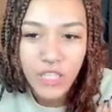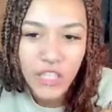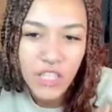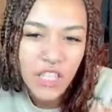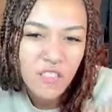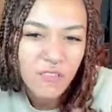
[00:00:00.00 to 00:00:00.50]

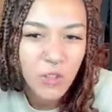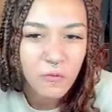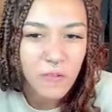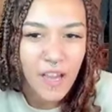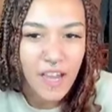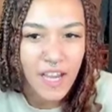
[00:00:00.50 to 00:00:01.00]
evil
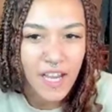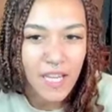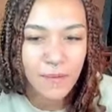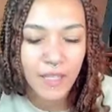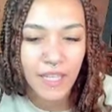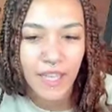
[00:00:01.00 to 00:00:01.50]

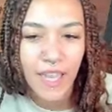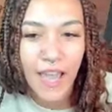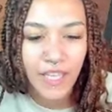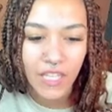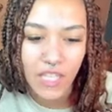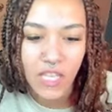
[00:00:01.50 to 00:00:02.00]
vibe, like
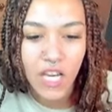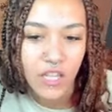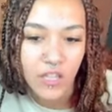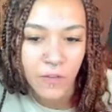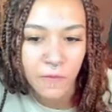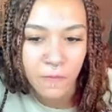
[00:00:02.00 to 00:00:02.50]
I eat
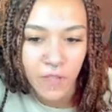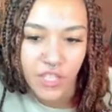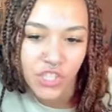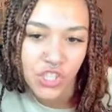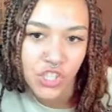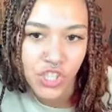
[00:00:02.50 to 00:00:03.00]
other
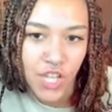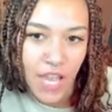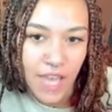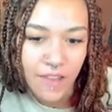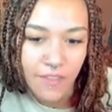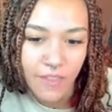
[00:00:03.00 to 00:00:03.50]
fish
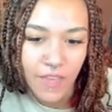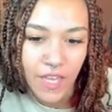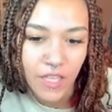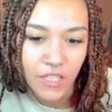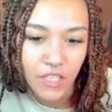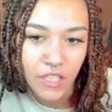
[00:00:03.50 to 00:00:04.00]
kind of
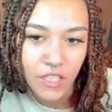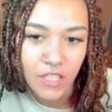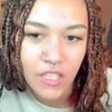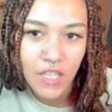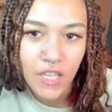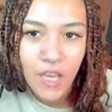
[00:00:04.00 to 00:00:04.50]
thing.
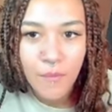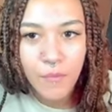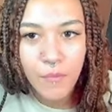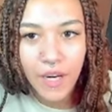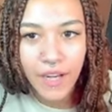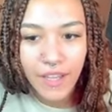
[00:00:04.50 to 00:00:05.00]

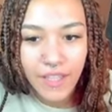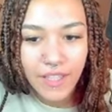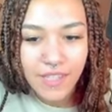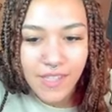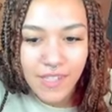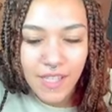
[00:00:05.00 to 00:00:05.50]
But
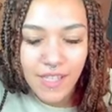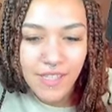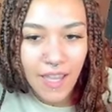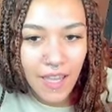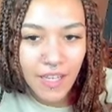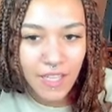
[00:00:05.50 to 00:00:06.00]
it's
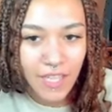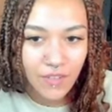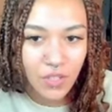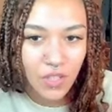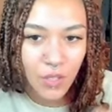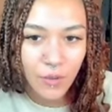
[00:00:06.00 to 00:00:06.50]
kind of
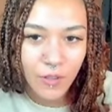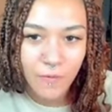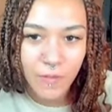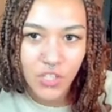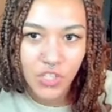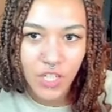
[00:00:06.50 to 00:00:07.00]
giving, like, with the
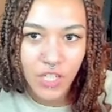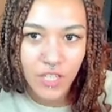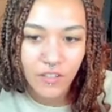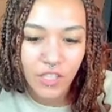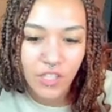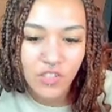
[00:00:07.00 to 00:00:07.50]
fishtail and
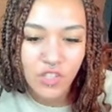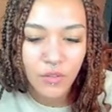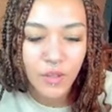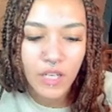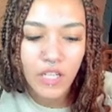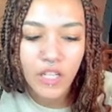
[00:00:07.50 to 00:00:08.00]
everything.
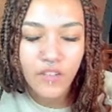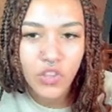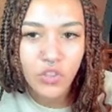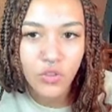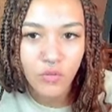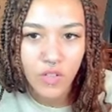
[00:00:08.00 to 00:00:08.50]
So I'm gonna give
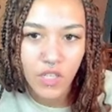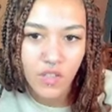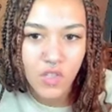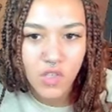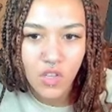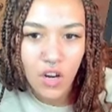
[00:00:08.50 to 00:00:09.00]
it 3
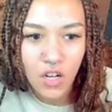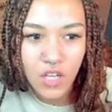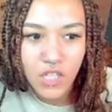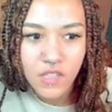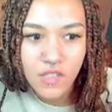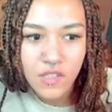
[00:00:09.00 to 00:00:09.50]

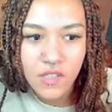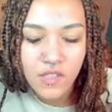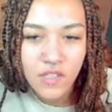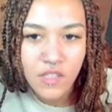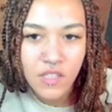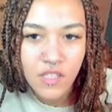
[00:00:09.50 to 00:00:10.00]

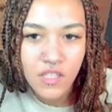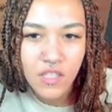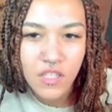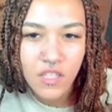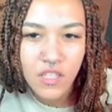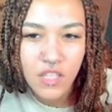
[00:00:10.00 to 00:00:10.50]
stars.
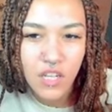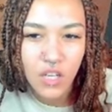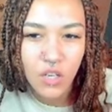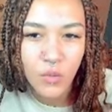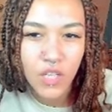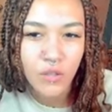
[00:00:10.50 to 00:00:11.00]
You
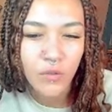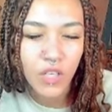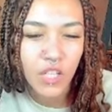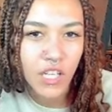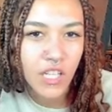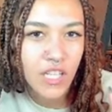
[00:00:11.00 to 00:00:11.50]
know, we're
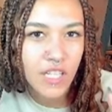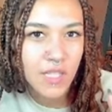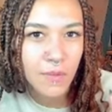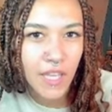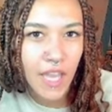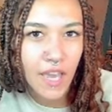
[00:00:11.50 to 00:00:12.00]
gonna get
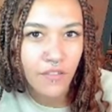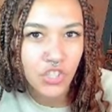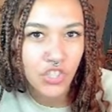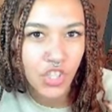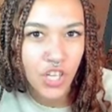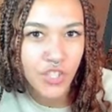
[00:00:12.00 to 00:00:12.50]
some like heavy
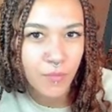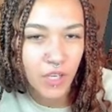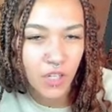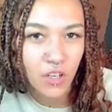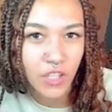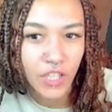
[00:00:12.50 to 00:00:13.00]

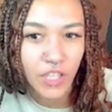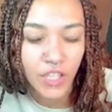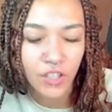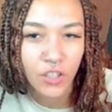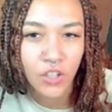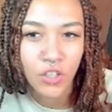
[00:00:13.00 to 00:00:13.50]
judgment on
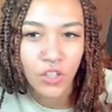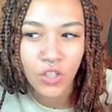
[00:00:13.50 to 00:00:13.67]
here.